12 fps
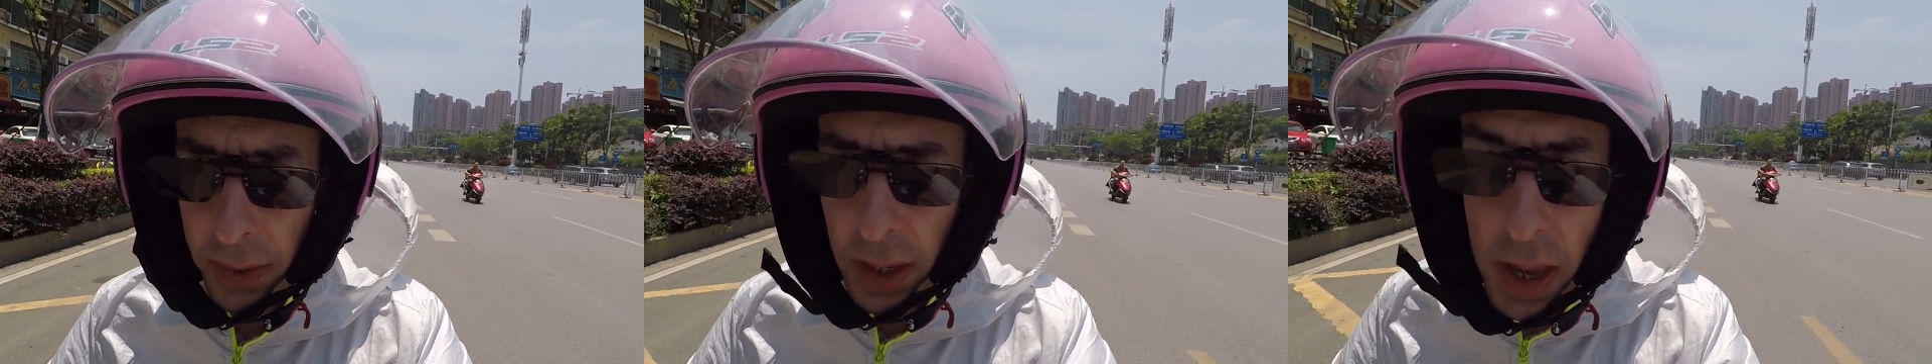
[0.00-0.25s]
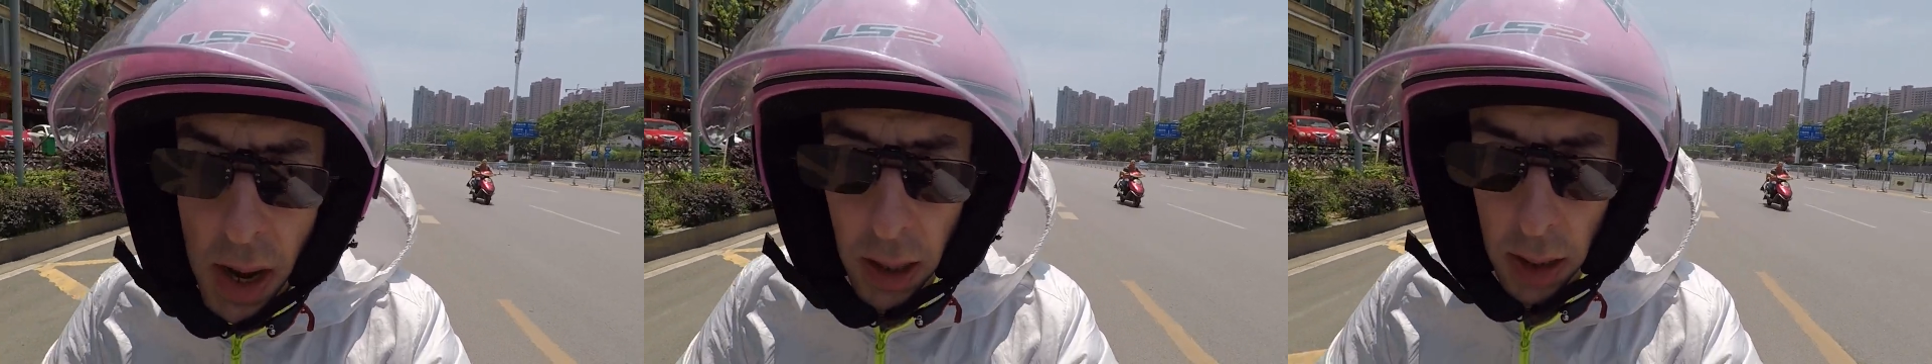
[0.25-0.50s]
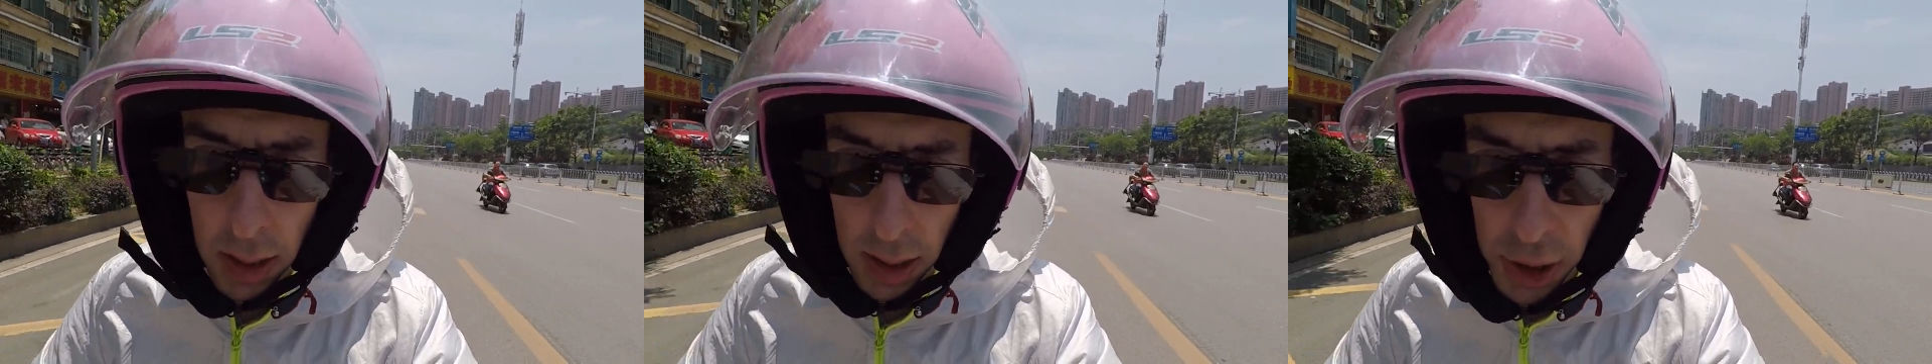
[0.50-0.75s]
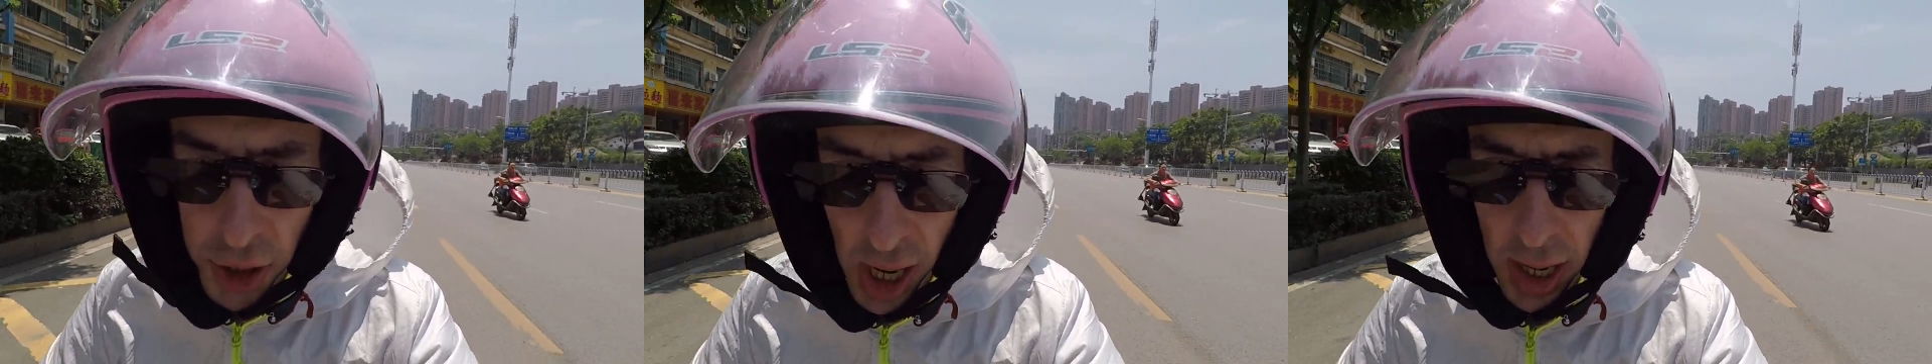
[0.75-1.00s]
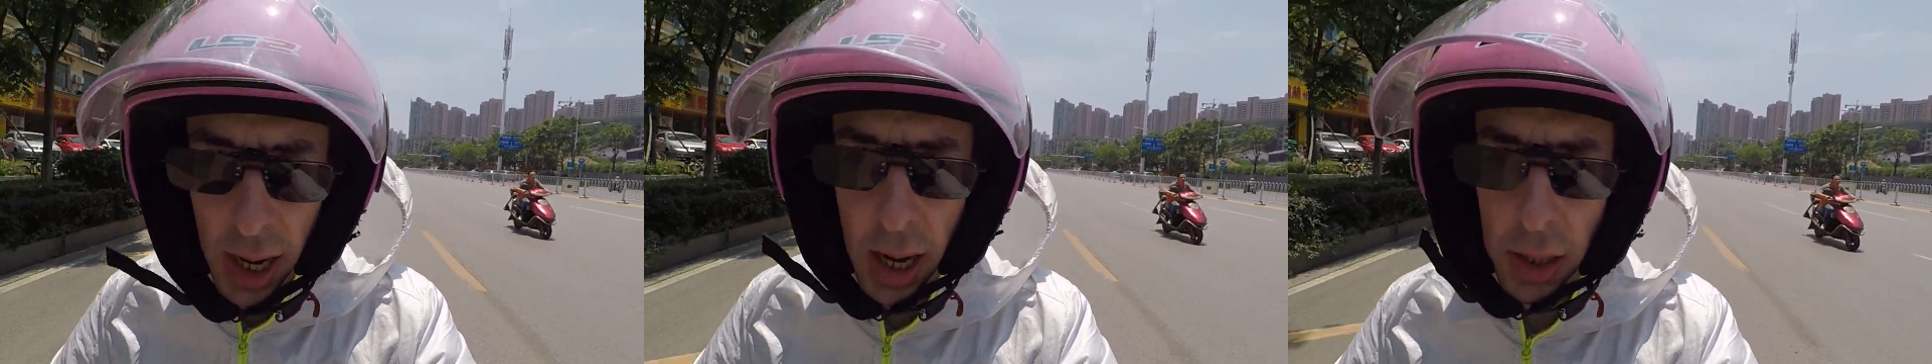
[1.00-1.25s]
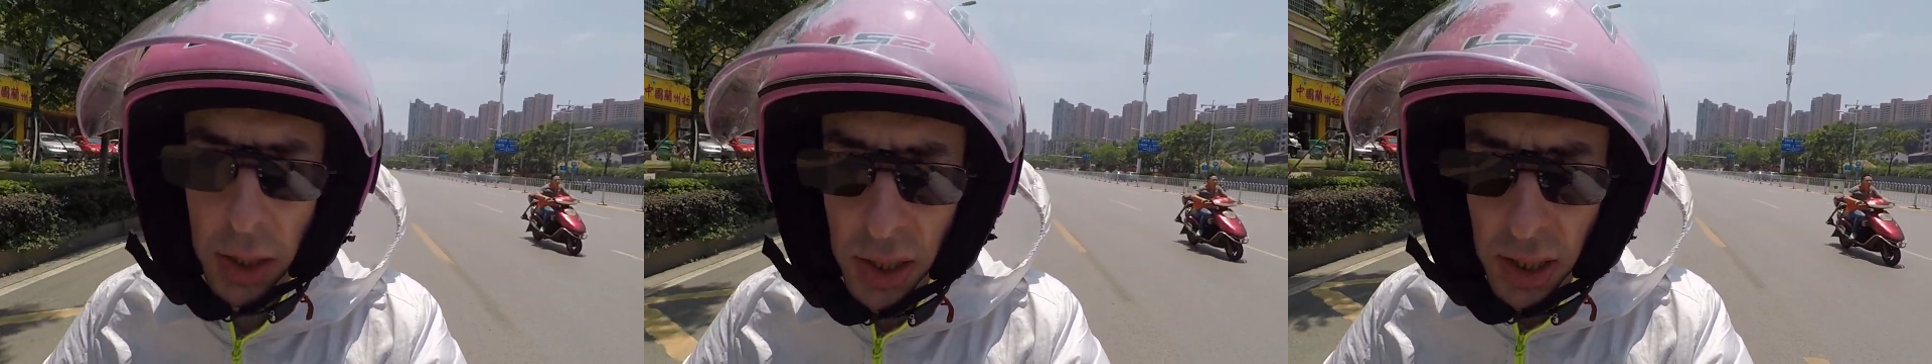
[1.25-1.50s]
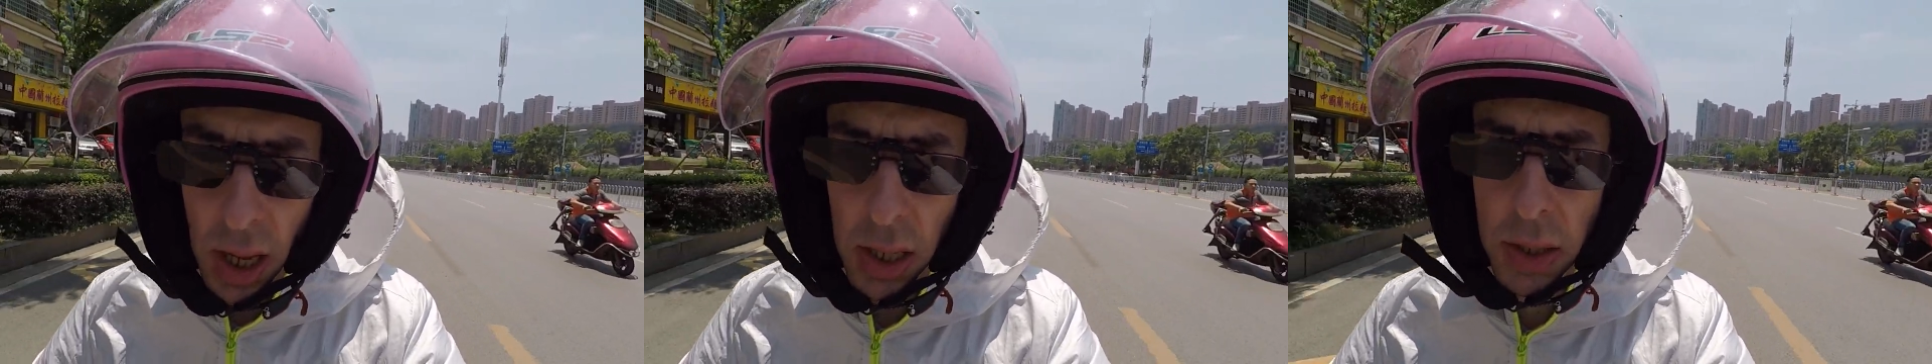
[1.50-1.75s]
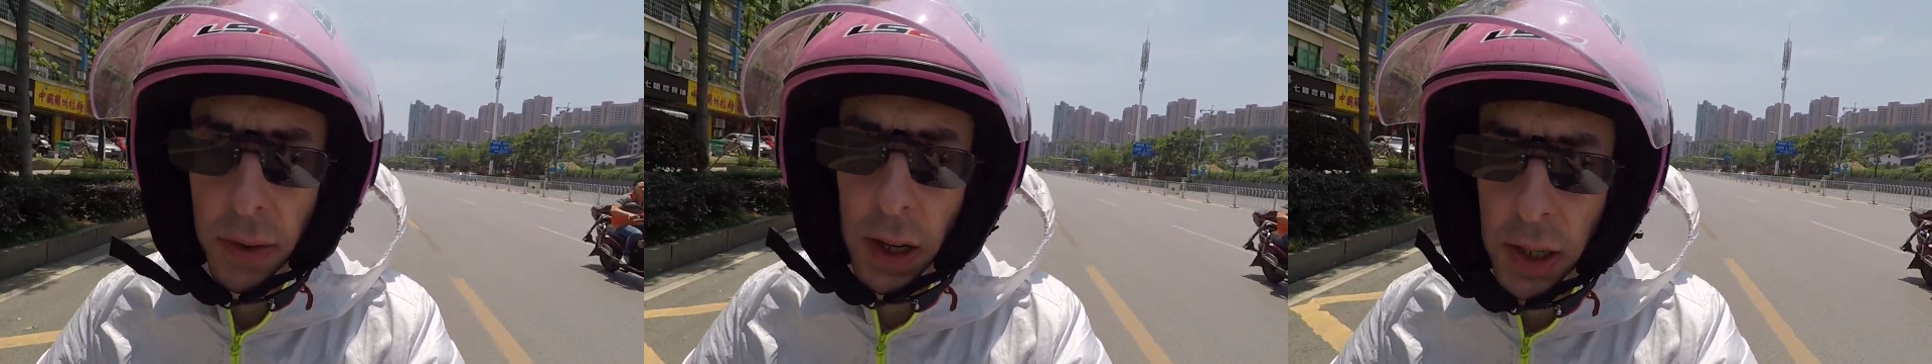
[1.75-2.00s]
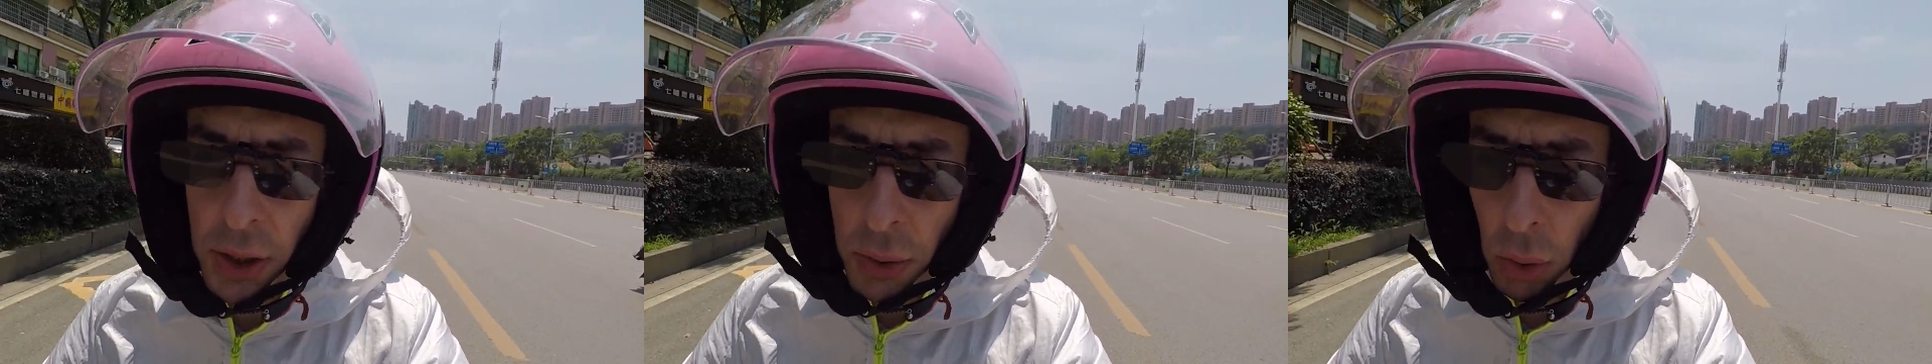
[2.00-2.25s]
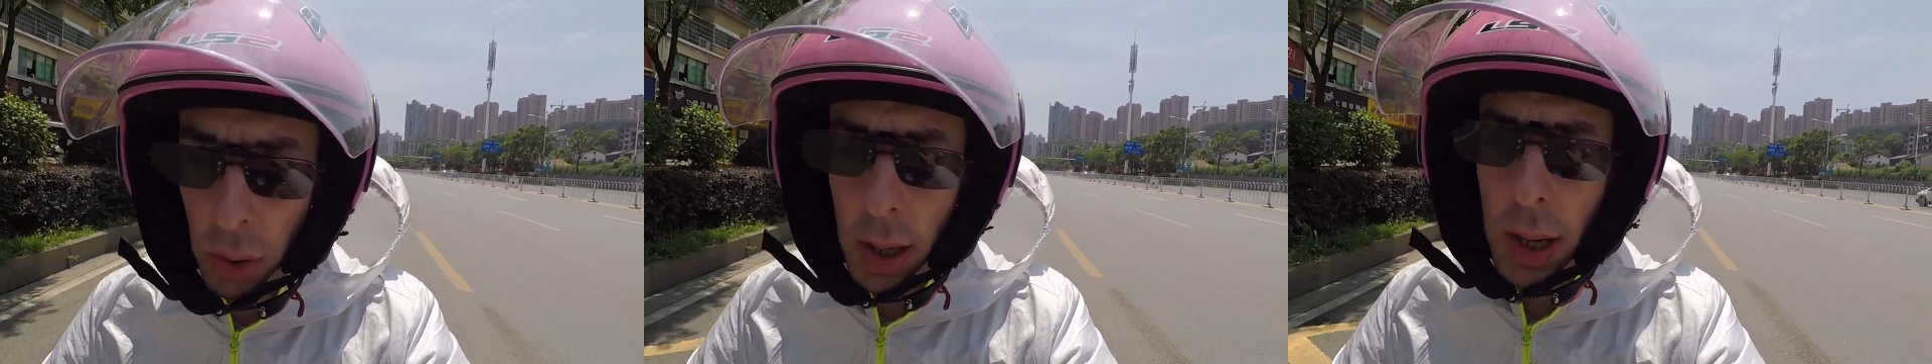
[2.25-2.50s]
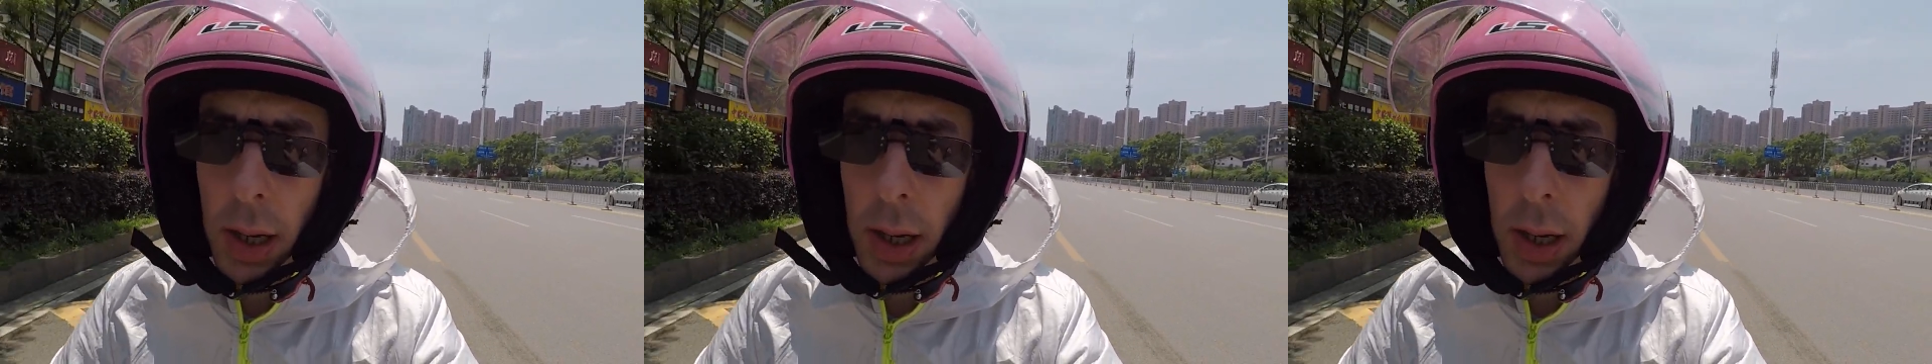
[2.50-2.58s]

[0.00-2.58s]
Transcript: here in China. The sun is very strong.